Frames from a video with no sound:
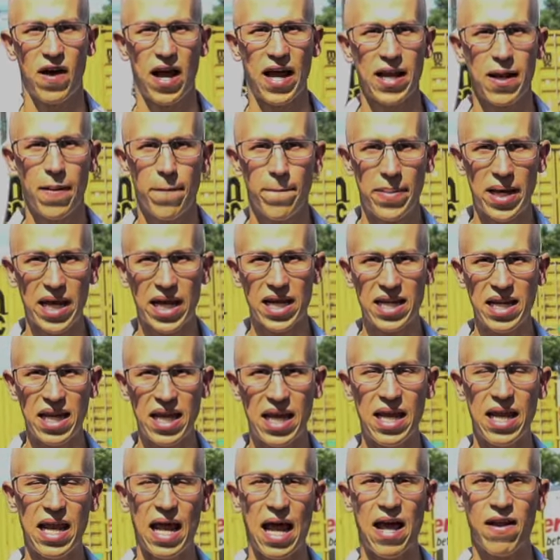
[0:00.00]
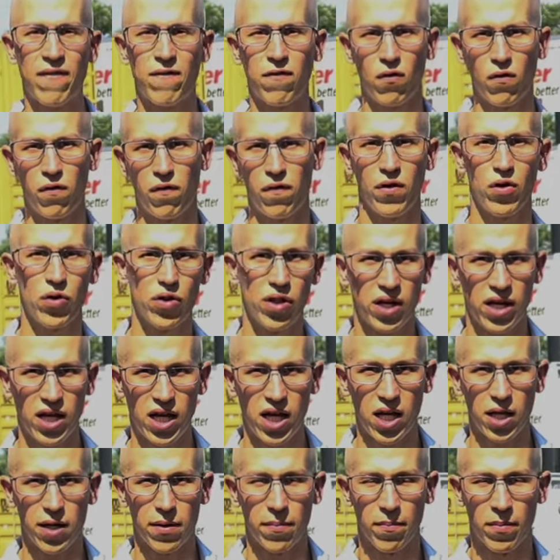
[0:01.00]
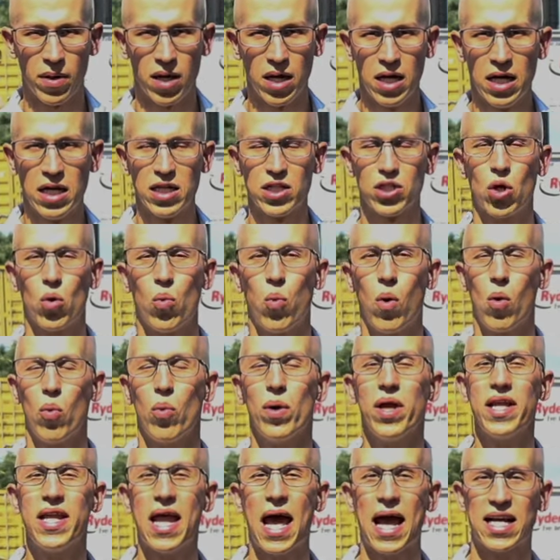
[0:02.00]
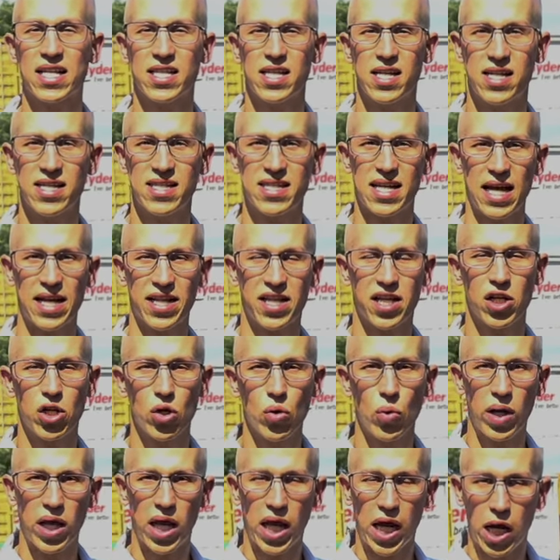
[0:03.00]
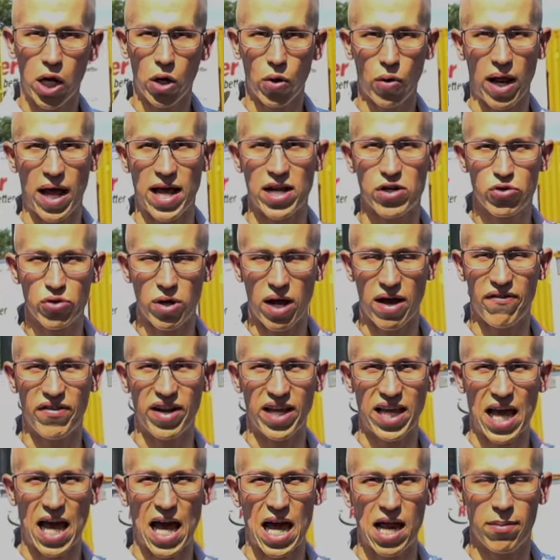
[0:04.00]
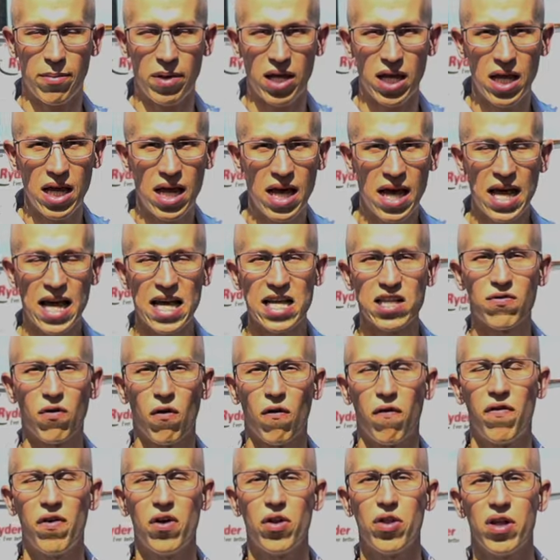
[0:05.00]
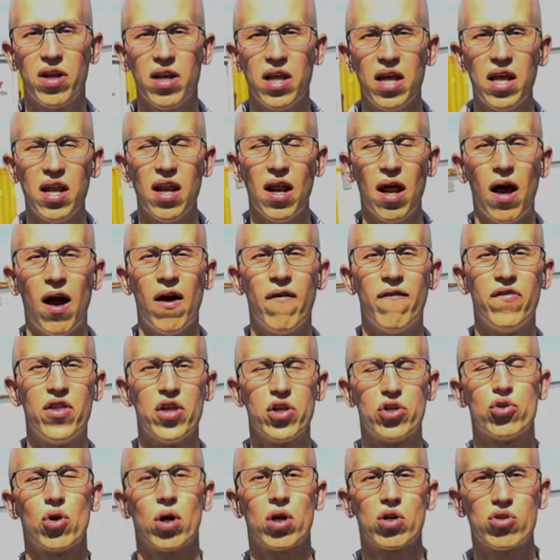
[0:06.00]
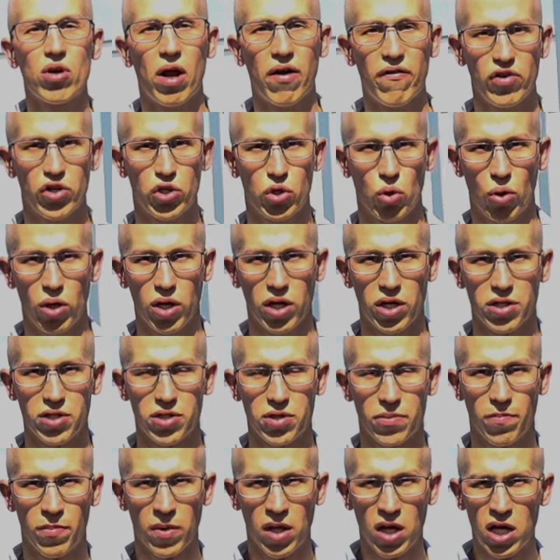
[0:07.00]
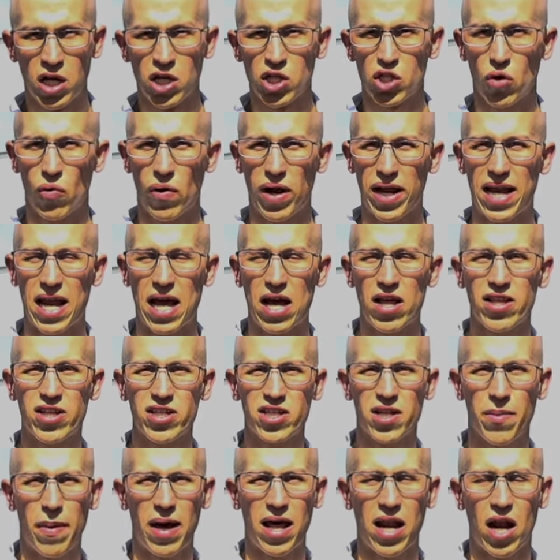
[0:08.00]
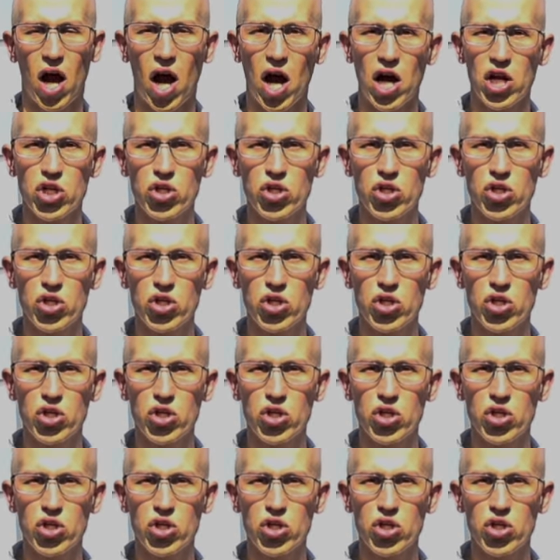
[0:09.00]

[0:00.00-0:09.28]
is find a big need and fulfill the need. So what we've actually decided to do here at Driving Academy is fulfill the need of the truck driver shortage. So right now there's about